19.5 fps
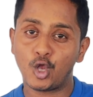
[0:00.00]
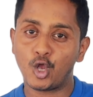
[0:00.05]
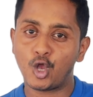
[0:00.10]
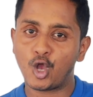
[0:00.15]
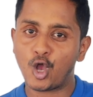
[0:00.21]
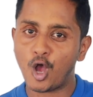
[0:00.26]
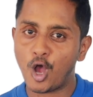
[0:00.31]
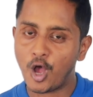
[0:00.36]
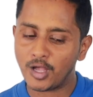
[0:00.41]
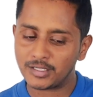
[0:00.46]

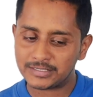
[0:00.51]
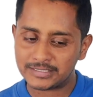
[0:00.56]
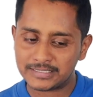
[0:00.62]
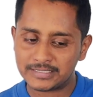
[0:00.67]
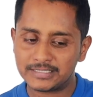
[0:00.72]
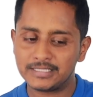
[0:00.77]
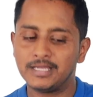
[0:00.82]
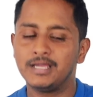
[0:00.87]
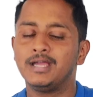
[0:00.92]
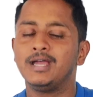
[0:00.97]

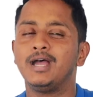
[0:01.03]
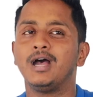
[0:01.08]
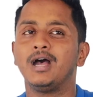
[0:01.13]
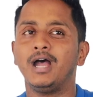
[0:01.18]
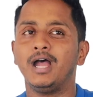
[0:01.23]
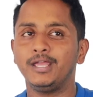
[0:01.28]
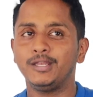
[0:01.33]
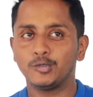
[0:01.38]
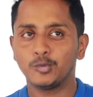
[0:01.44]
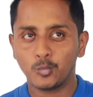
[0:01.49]
cause
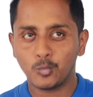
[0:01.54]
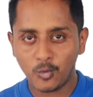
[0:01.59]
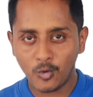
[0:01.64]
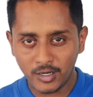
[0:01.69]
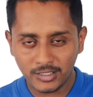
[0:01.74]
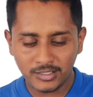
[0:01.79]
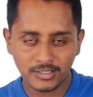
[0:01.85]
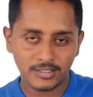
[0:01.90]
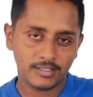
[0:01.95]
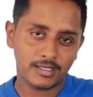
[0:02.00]
and
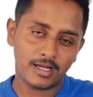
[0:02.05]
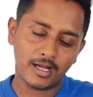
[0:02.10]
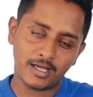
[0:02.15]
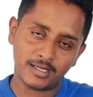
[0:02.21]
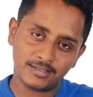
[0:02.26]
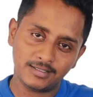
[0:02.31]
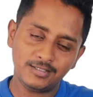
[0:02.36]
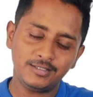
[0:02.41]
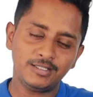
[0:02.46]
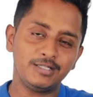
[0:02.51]
what are
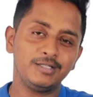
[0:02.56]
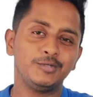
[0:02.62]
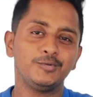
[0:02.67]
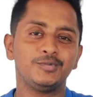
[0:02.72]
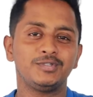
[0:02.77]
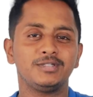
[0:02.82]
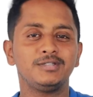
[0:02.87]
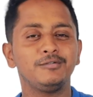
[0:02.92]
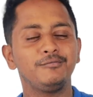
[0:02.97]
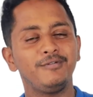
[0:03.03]
the
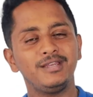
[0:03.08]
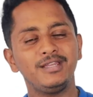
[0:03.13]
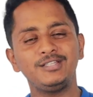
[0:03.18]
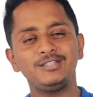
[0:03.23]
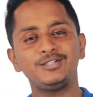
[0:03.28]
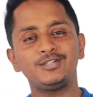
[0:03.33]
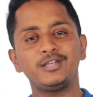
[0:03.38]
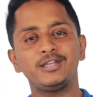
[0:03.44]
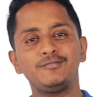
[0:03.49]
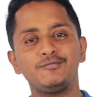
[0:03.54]
solutions? A very
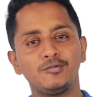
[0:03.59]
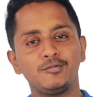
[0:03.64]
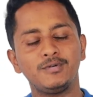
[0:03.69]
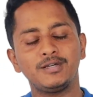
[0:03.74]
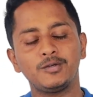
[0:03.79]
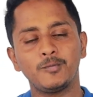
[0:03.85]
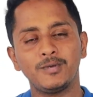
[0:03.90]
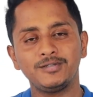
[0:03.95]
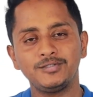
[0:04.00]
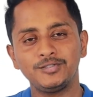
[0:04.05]

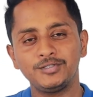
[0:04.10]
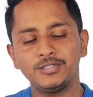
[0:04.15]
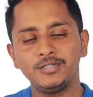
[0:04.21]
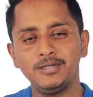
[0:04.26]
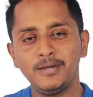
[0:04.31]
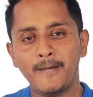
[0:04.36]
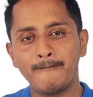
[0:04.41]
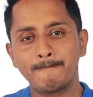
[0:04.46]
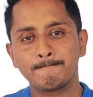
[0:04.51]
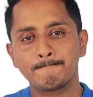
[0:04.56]
straightforward
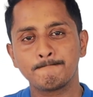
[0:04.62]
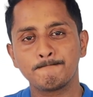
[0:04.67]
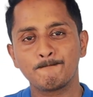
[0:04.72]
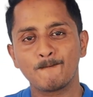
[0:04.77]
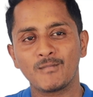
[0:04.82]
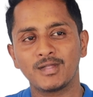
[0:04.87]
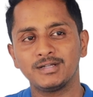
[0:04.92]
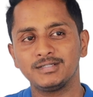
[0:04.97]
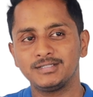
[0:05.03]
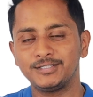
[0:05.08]
question.
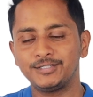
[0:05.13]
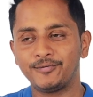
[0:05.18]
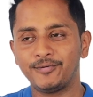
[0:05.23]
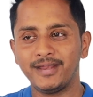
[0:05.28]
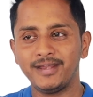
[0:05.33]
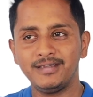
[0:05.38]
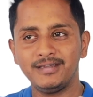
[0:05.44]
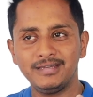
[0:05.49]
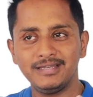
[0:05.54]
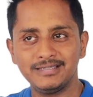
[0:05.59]
The
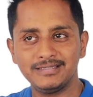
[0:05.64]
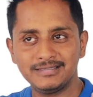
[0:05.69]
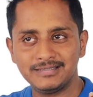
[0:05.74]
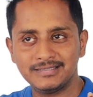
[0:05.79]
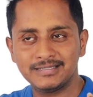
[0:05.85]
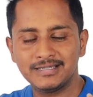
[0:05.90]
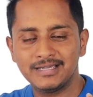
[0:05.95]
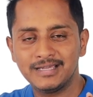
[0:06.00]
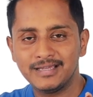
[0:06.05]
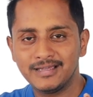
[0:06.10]
trend
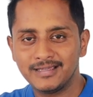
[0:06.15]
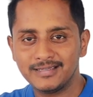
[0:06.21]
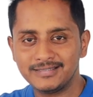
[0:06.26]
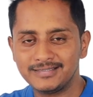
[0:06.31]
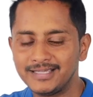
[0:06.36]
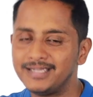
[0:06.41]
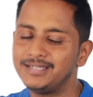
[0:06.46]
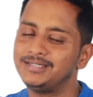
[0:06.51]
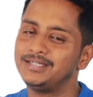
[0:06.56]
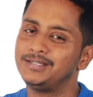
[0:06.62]
is
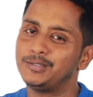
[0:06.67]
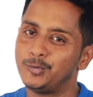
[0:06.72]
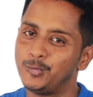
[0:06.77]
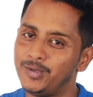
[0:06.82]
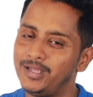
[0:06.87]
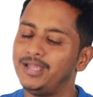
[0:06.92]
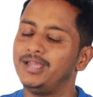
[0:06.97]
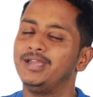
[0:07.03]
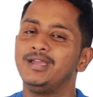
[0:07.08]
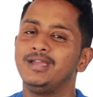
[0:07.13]
set in a
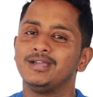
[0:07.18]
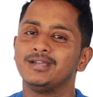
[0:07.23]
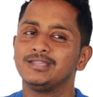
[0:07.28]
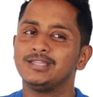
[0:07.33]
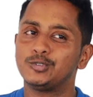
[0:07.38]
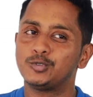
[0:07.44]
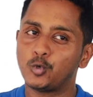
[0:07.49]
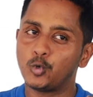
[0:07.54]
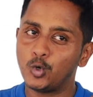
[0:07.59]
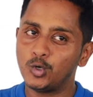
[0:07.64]
way
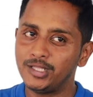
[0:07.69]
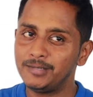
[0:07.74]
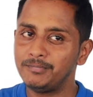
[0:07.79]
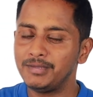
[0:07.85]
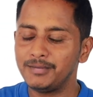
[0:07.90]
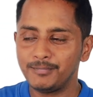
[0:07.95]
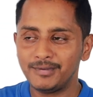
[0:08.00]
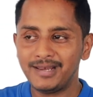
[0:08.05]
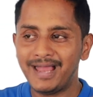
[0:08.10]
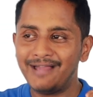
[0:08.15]
that older
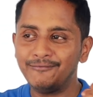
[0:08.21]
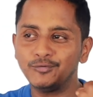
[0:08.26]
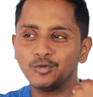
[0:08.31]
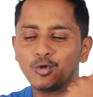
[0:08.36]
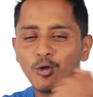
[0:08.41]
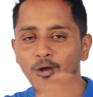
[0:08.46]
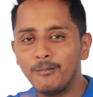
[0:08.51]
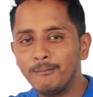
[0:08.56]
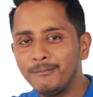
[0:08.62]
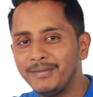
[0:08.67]
people have to
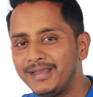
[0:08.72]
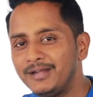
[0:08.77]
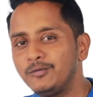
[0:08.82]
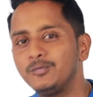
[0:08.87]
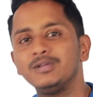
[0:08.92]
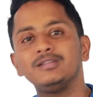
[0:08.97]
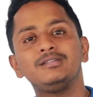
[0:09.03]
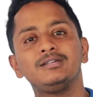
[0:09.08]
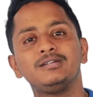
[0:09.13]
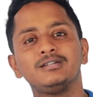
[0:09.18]
compete
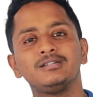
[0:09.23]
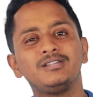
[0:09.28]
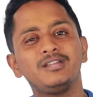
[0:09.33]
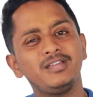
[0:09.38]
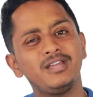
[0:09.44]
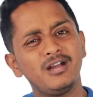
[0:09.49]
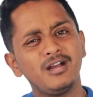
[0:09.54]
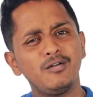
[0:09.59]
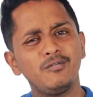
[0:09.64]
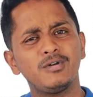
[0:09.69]
with the
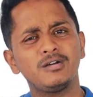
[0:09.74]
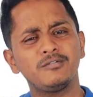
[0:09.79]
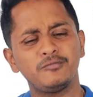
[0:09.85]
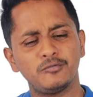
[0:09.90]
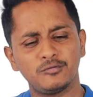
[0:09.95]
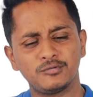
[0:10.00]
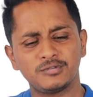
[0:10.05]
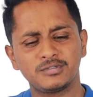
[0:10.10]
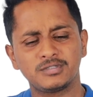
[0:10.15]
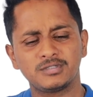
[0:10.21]
younger
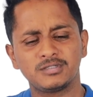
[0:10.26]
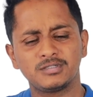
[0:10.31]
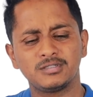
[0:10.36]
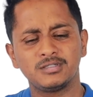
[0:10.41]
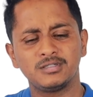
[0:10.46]
workforce